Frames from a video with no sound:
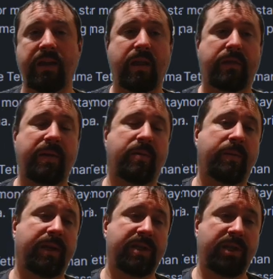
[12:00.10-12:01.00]
the three
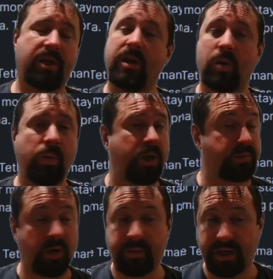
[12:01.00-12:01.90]
properties. You can call those
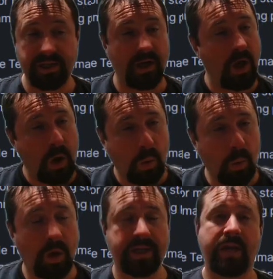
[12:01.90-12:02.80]
properties
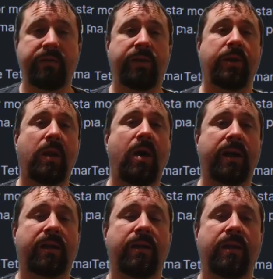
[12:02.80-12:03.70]
whatever you
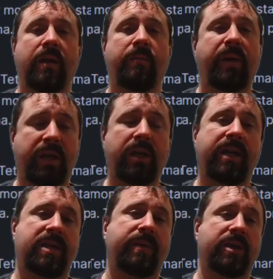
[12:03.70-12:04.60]
like, but you
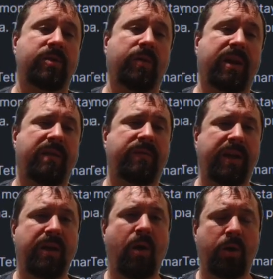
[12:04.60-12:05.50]
need to make sure that every
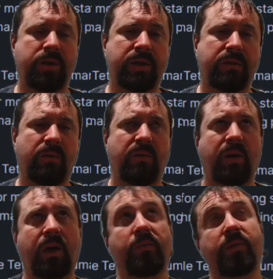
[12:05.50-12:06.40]
note,
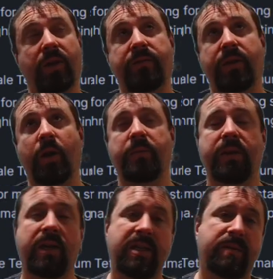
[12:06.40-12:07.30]
well, not every note, but
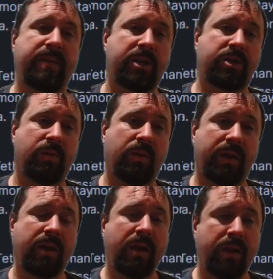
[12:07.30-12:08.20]
you need to make sure
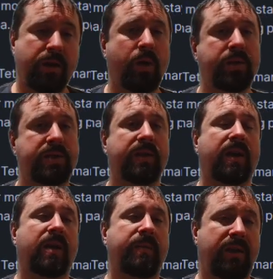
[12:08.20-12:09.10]
that the notes that are
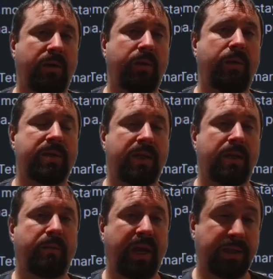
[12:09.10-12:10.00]
going to be used in
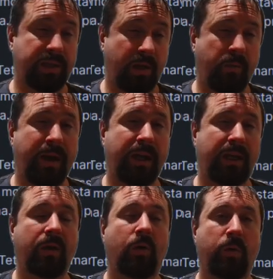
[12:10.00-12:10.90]
the base that you're
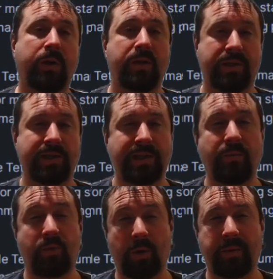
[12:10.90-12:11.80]
making all use the same
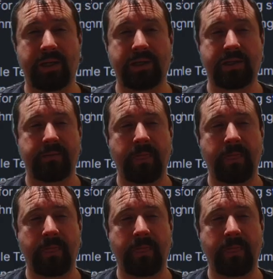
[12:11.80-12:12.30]
properties.